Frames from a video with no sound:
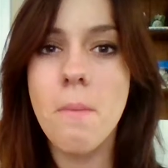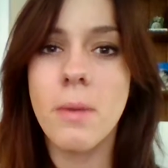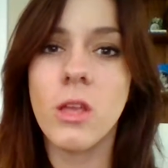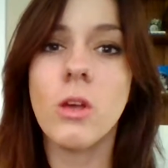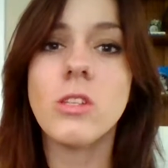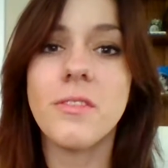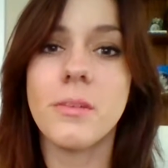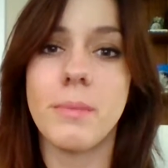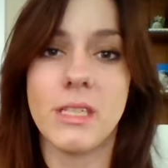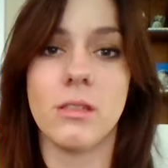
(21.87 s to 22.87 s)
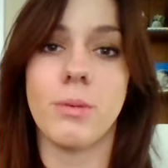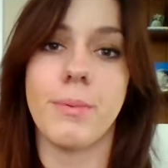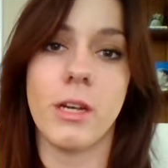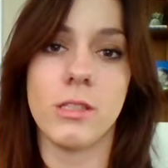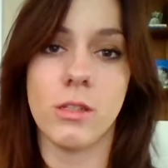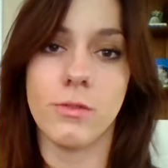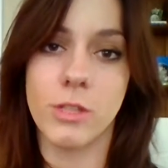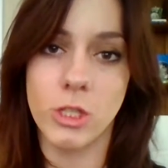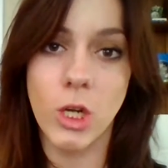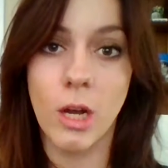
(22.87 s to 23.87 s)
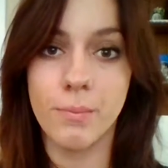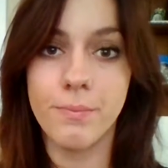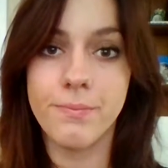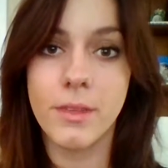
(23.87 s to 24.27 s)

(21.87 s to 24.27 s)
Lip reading: But you also have to mentally prepare yourself for the job.